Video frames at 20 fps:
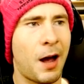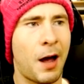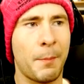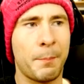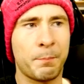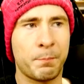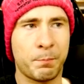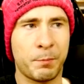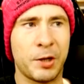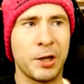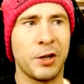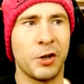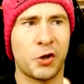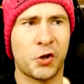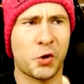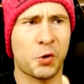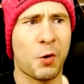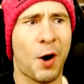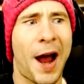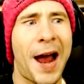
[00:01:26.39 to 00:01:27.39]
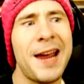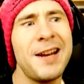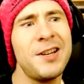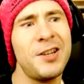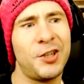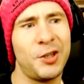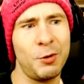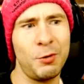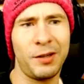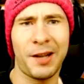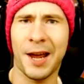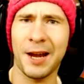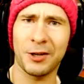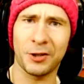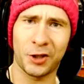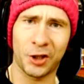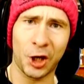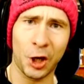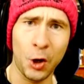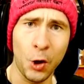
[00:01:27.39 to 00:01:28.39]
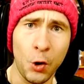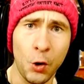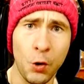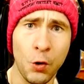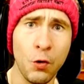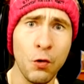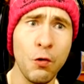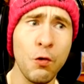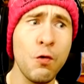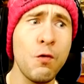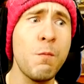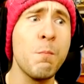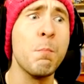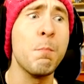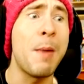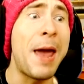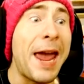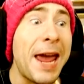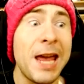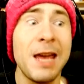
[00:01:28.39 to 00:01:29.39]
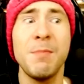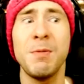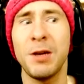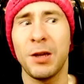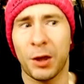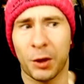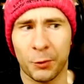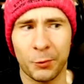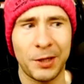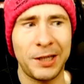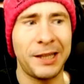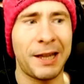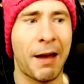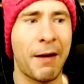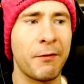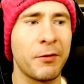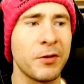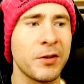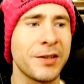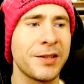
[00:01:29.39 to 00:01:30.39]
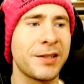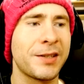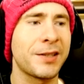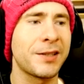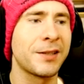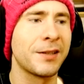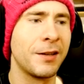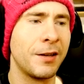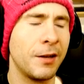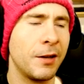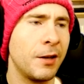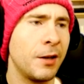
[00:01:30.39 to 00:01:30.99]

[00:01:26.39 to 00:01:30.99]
I'm going to try to do, like, two, maybe three levels